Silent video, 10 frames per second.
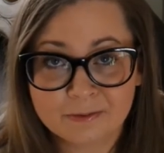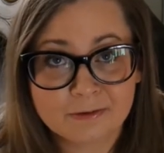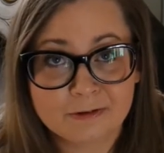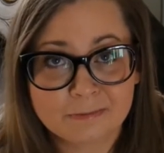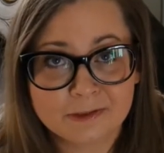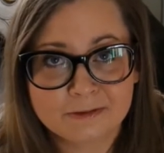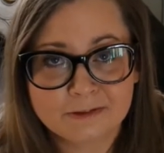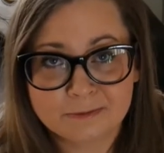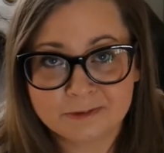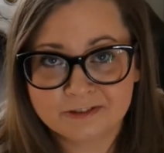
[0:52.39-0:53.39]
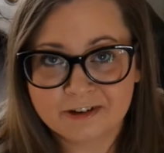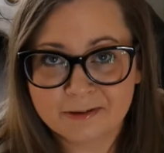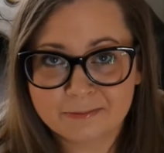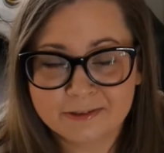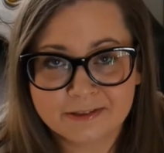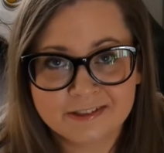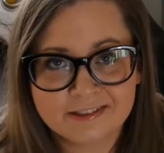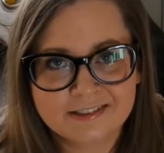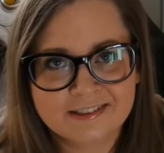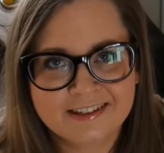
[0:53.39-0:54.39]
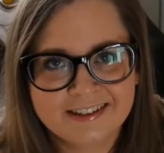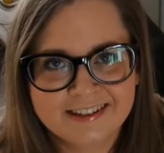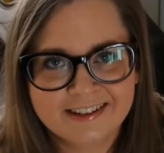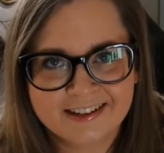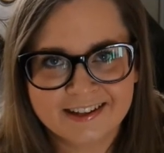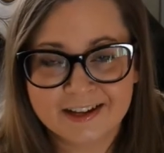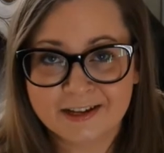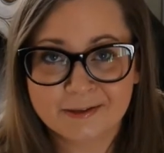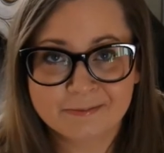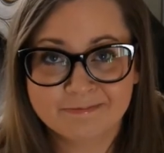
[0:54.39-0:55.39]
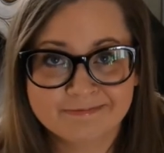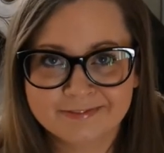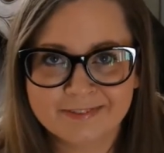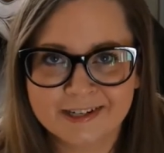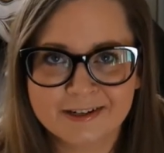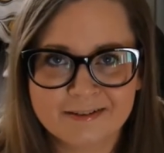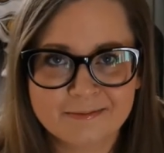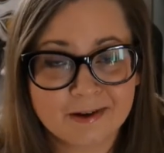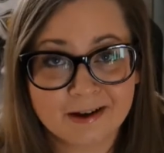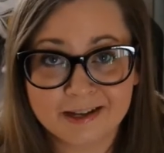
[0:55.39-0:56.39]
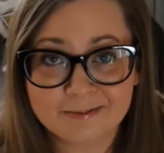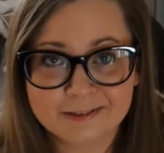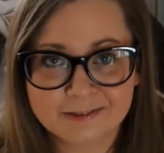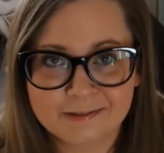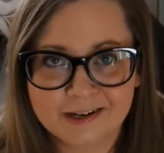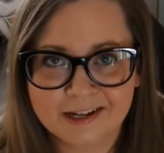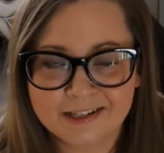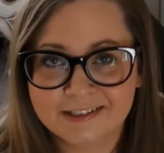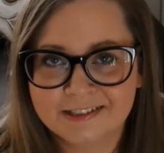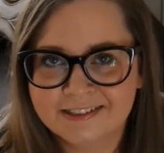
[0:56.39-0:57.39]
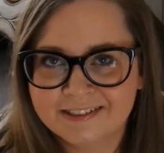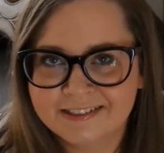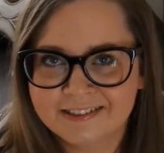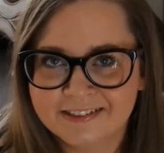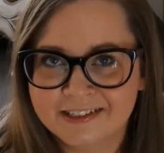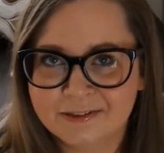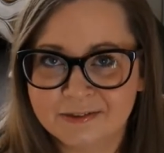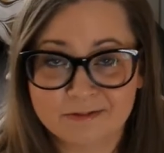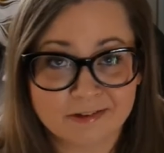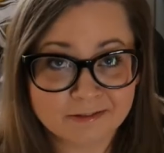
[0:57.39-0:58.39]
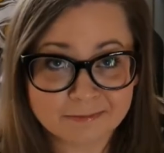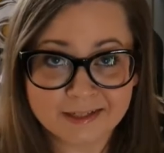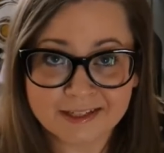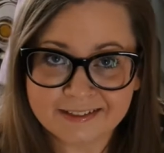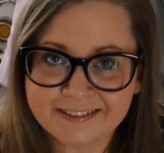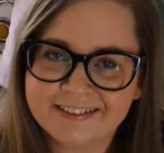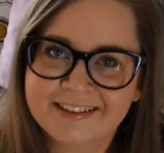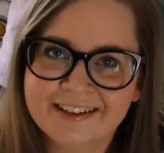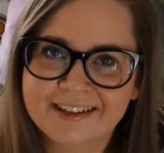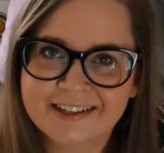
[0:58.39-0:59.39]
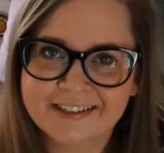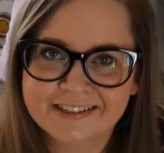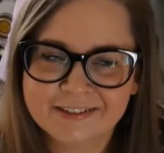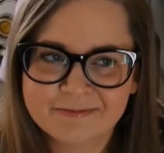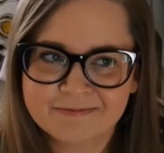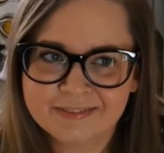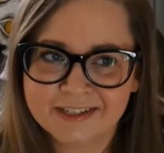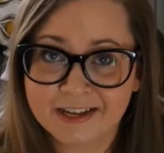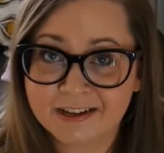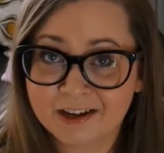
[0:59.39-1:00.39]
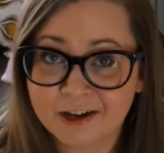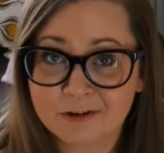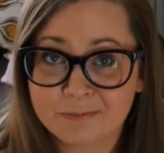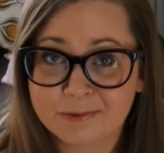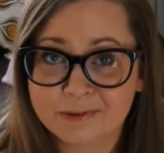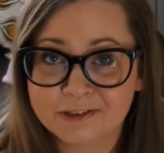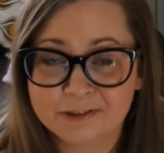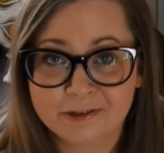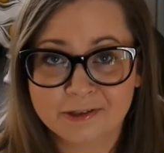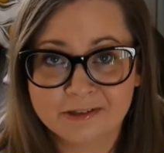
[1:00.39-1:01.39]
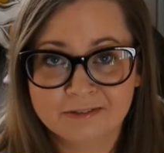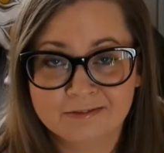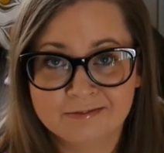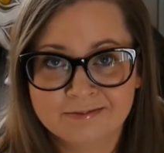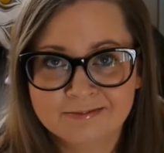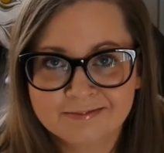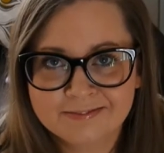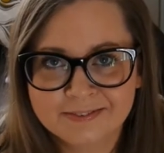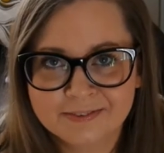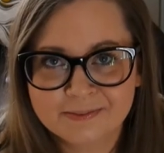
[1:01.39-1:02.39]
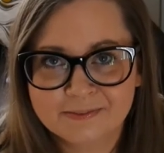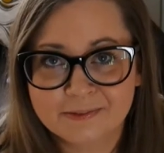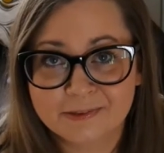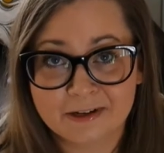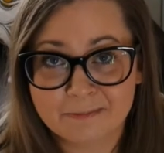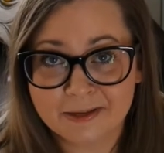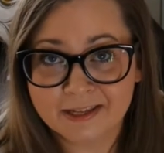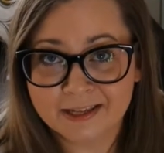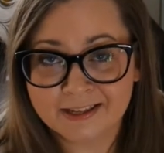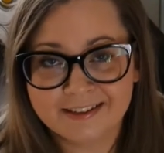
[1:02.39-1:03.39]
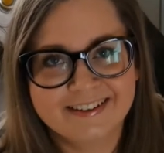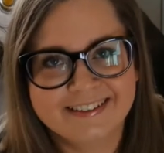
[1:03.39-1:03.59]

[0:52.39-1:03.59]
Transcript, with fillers: all my new subscribers uh, welcome I am so glad that you have found me and um, yeah, I hope you enjoy what I'm making.